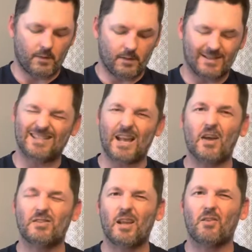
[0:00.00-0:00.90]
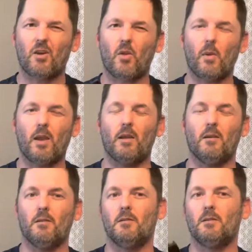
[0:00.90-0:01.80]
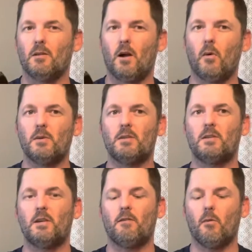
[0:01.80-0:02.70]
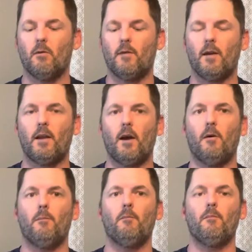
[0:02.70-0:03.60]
Sounds like they're all the way in. always deceiving. We'll find out.